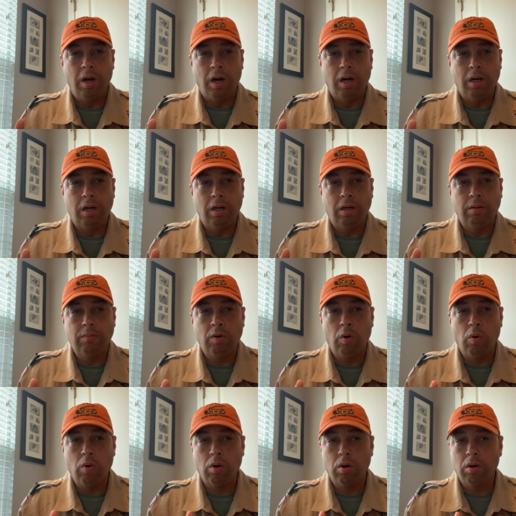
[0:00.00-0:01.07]

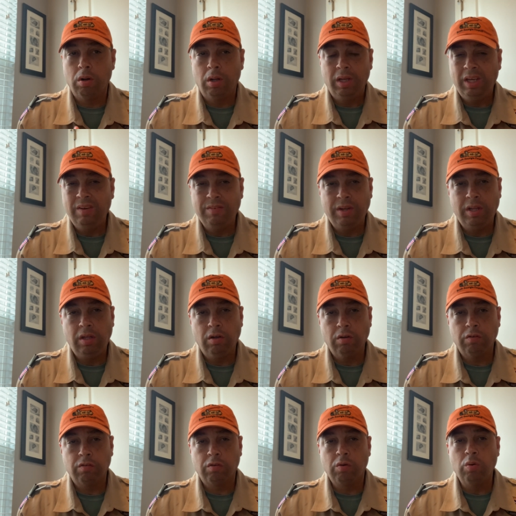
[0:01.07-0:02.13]
or even in your
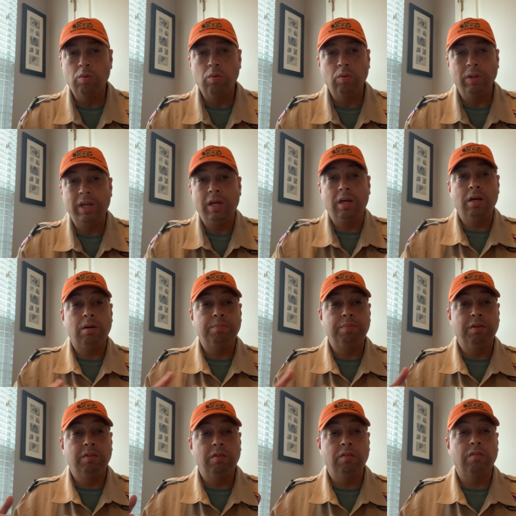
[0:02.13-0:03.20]
school. It
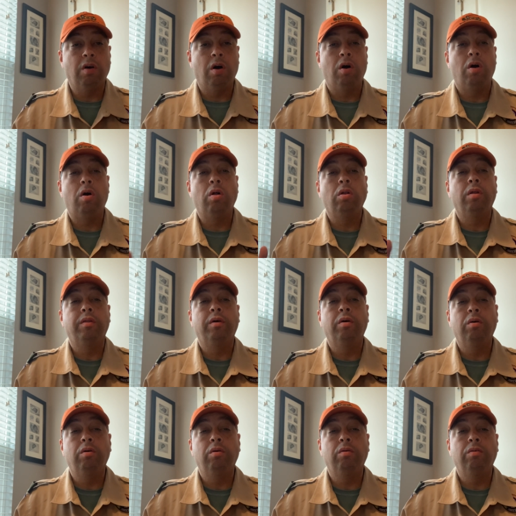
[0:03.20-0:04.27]
encompasses all of
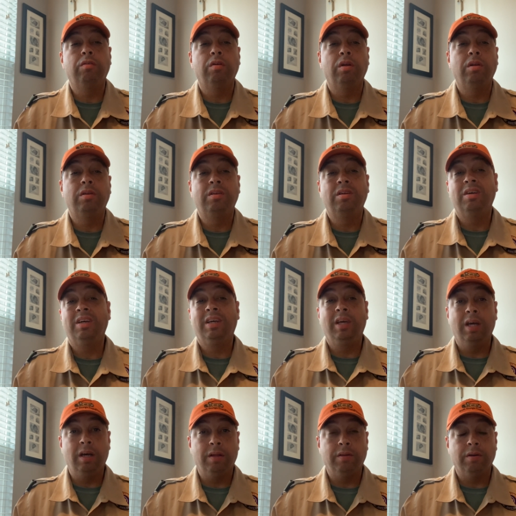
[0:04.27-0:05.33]
those
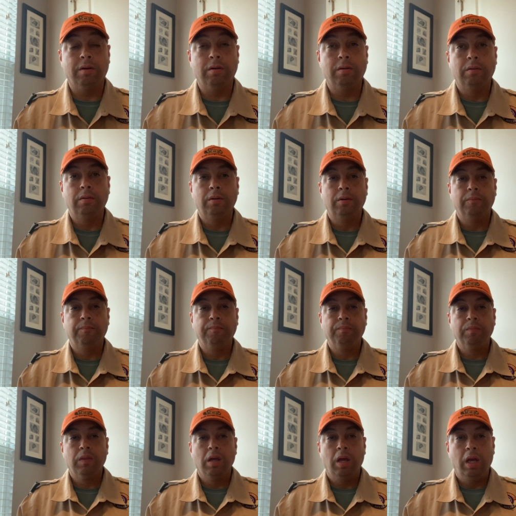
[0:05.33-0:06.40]
together.
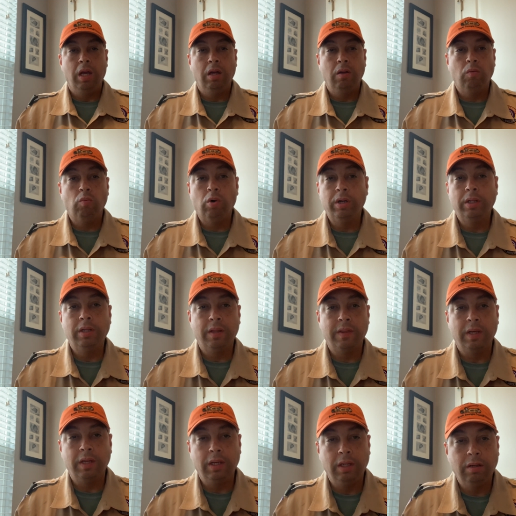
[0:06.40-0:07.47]
And one of the
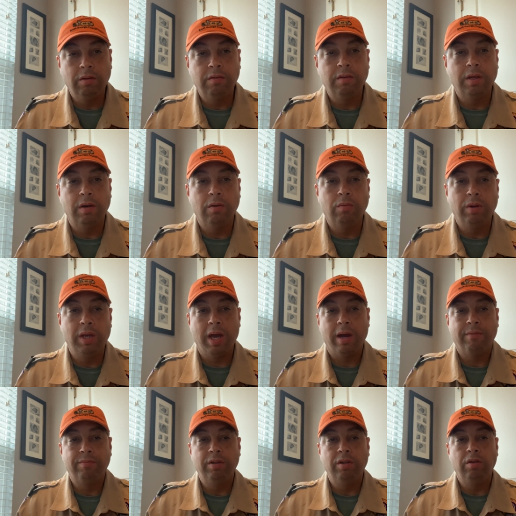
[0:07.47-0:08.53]
things that we
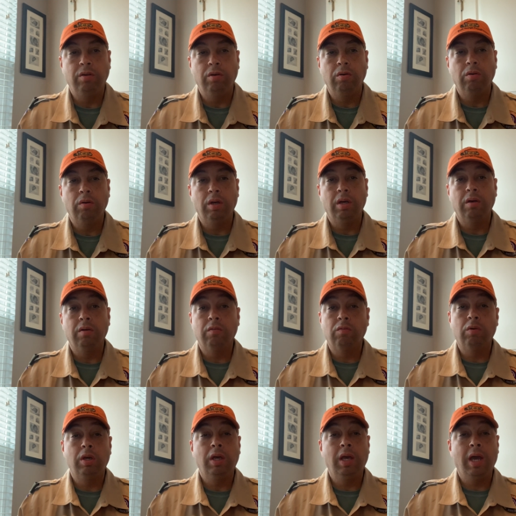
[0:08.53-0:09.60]
have to do is
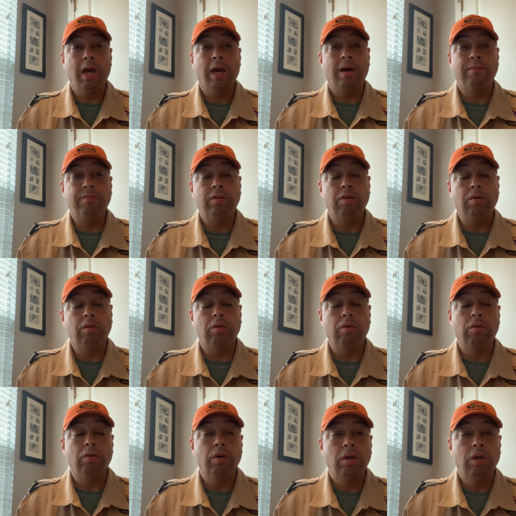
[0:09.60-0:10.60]
we have to